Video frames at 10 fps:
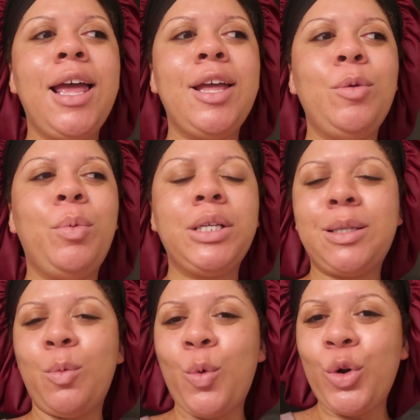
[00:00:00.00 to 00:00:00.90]
and you put
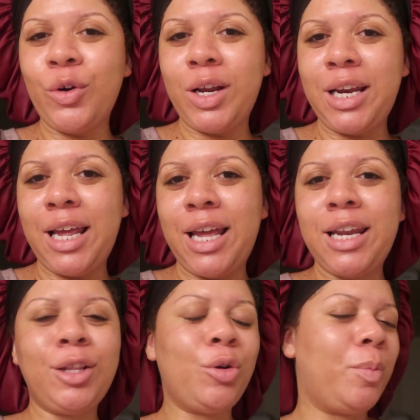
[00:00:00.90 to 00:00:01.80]
some water in it
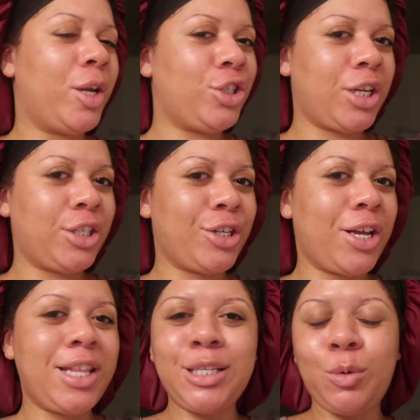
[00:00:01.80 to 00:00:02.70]
and a little bit of
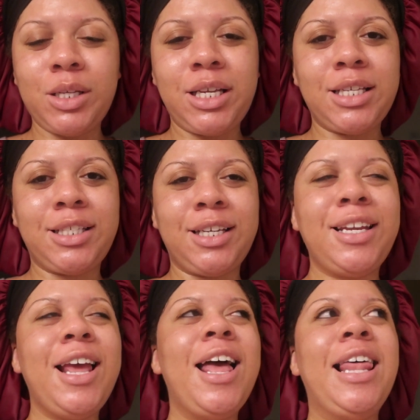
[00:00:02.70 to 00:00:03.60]
ginger. That's what it
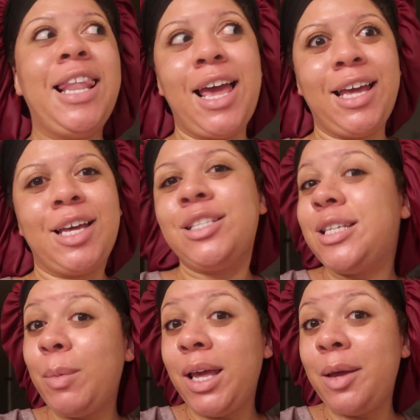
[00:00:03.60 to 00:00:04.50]
tasted like
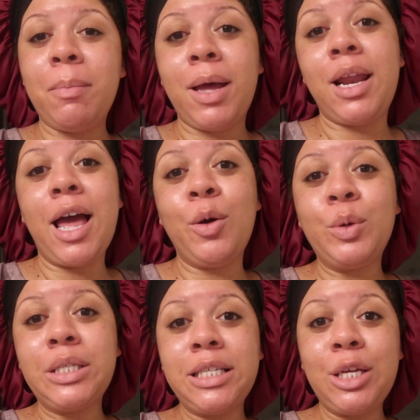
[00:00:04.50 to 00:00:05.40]
to me. But I
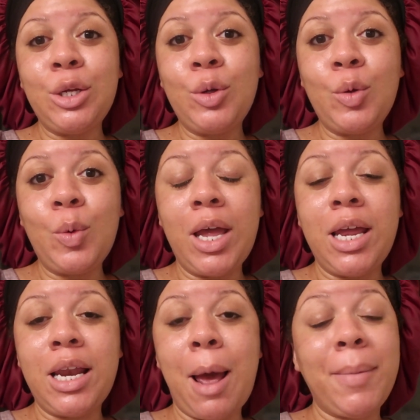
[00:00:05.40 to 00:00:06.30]
will see you
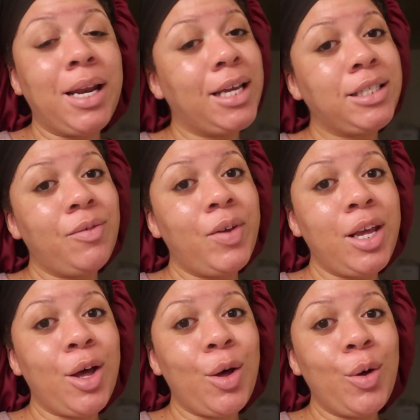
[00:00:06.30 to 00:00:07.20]
in my next
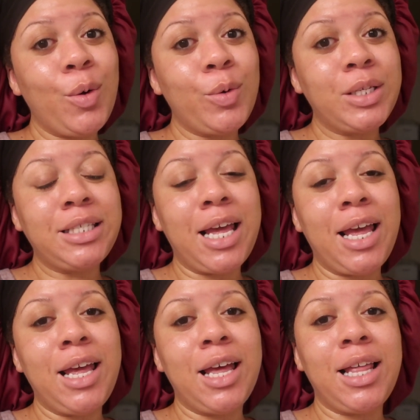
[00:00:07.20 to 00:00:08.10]
video.
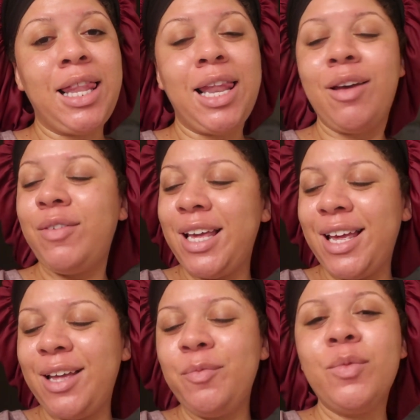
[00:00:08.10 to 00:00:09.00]
Stay
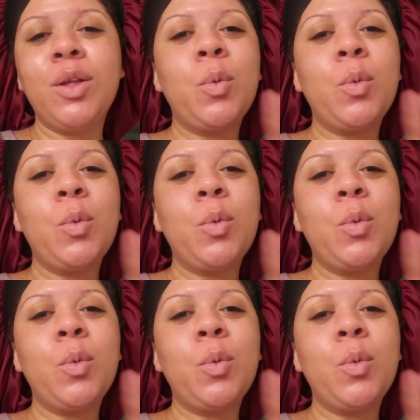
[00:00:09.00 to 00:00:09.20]
lovely.